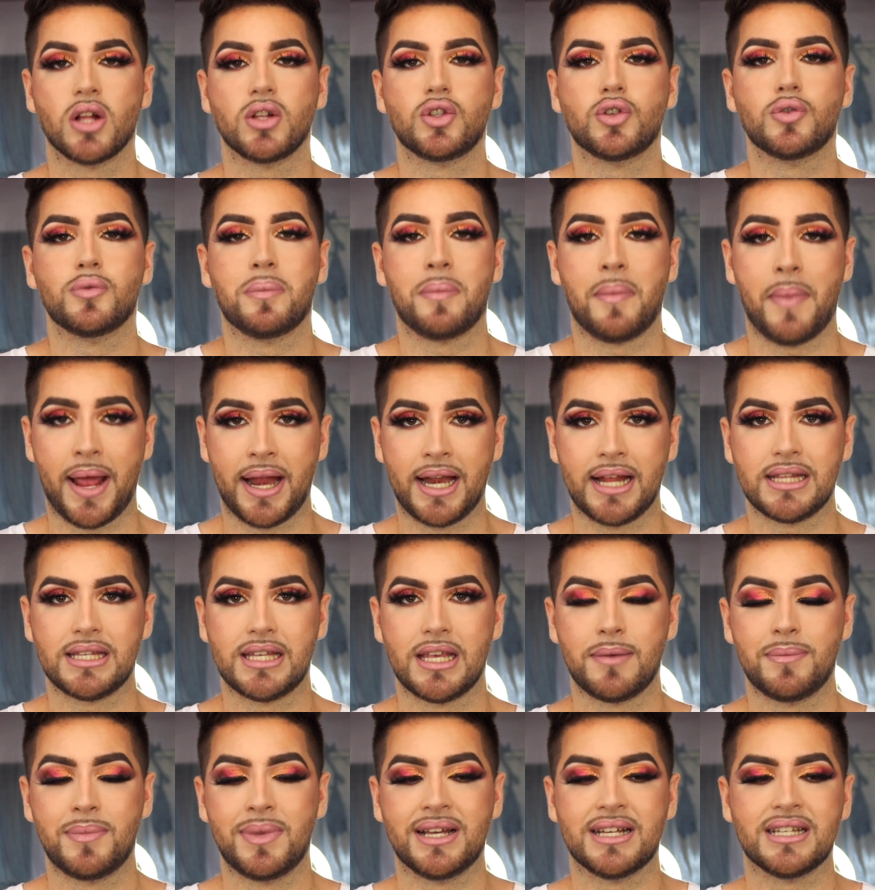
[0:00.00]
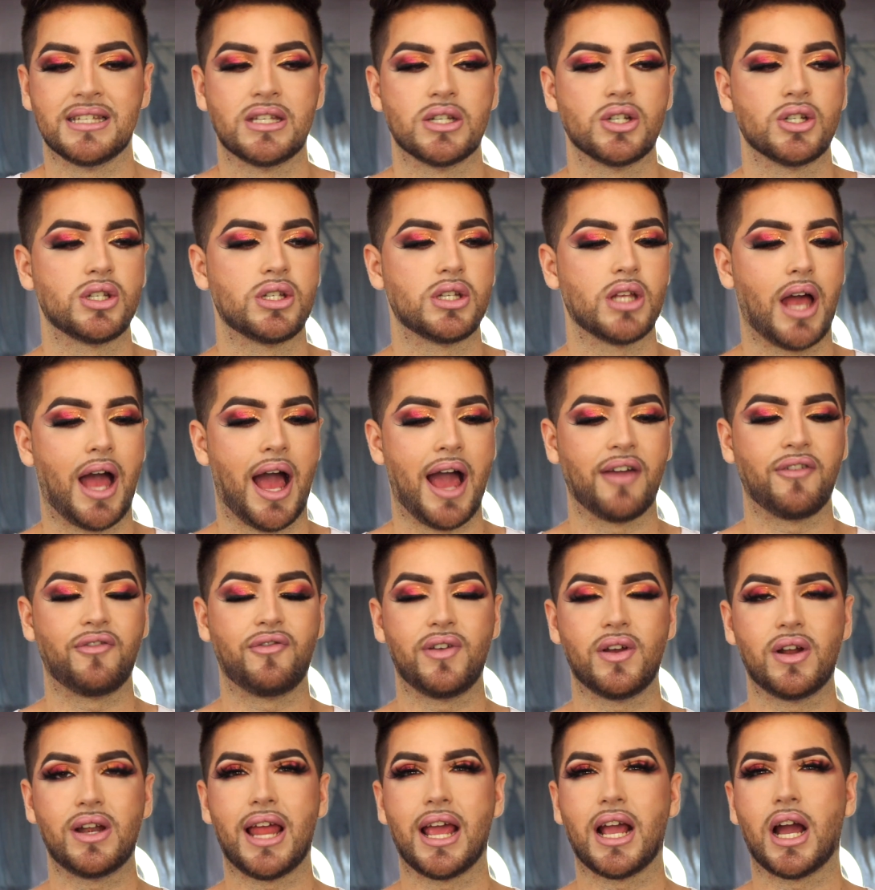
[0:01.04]
to meditate because there's I
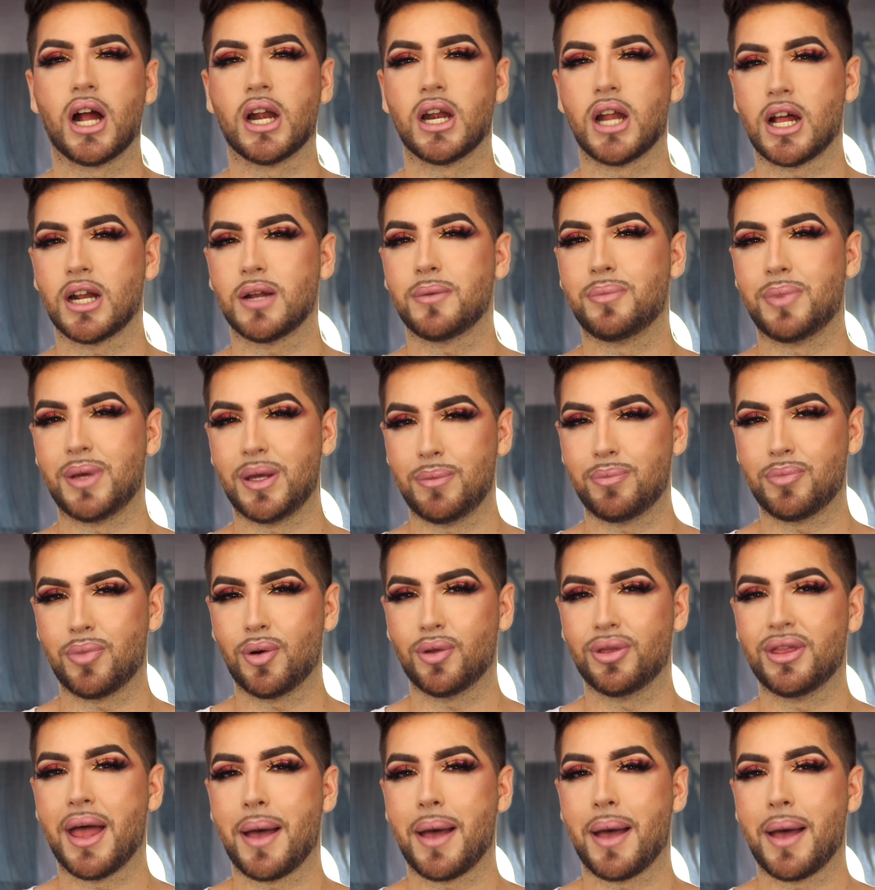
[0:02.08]
feel like a lot of people